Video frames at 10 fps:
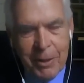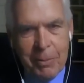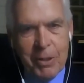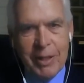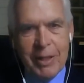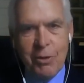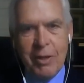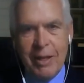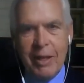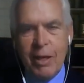I mean,
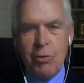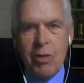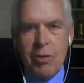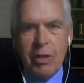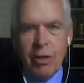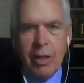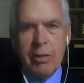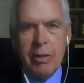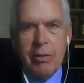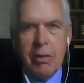it's just
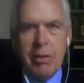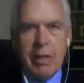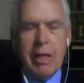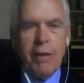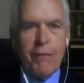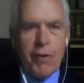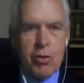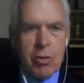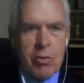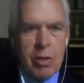the
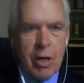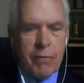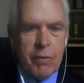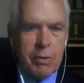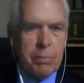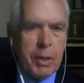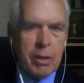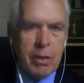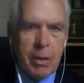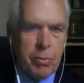inefficiency of it. Pick
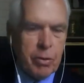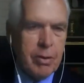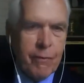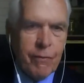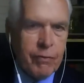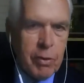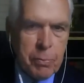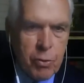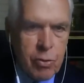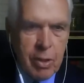a number,
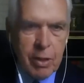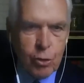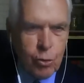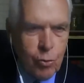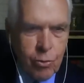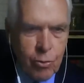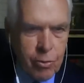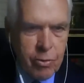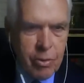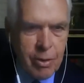50%,
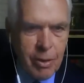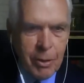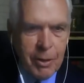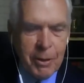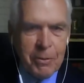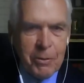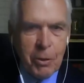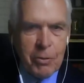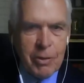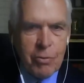2/3.
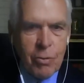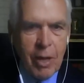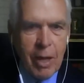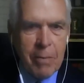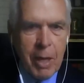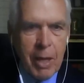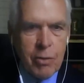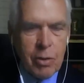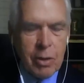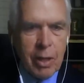You can't
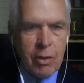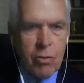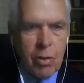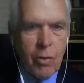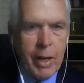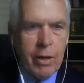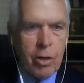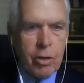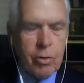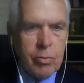manage it. And so I
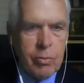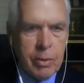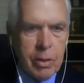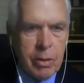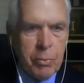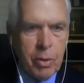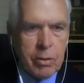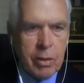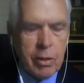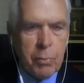argue in the
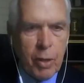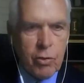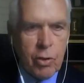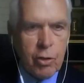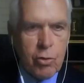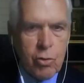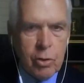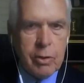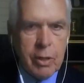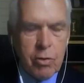book that the president
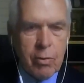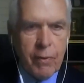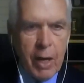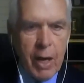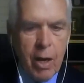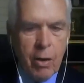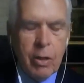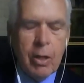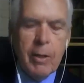should disavow